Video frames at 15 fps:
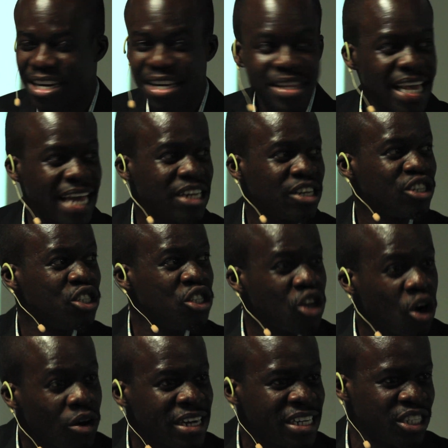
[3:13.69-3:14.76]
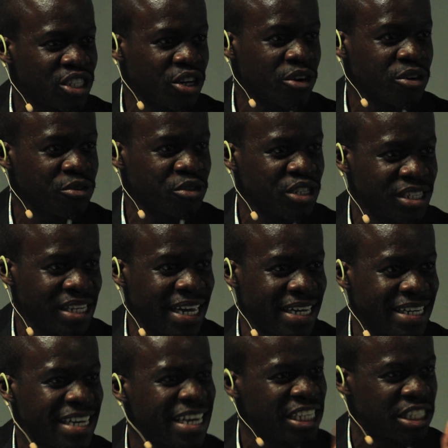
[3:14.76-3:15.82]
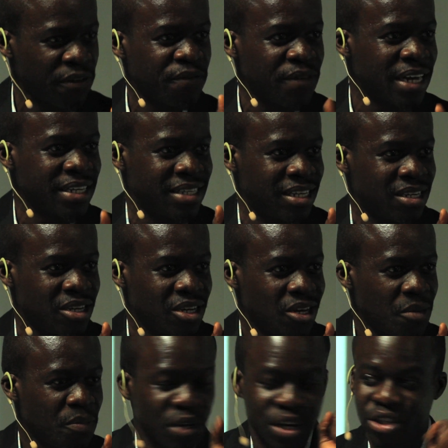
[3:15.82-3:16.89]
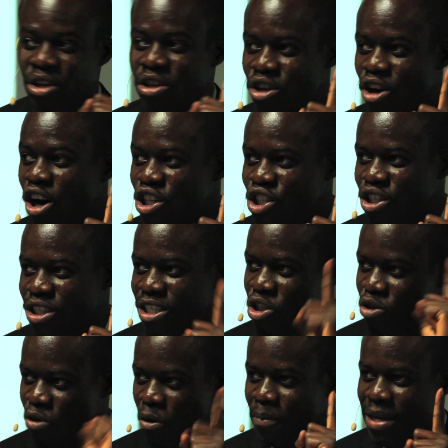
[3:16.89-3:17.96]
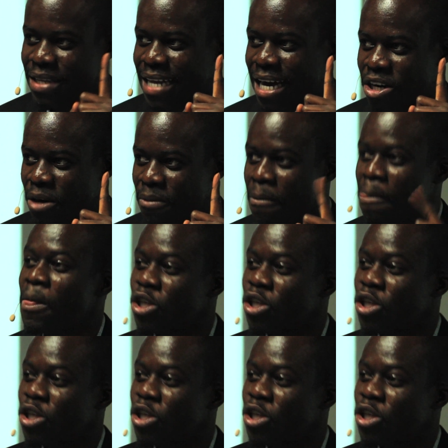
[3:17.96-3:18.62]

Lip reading: then your internal state is affected, because unconsciously you will pick that up.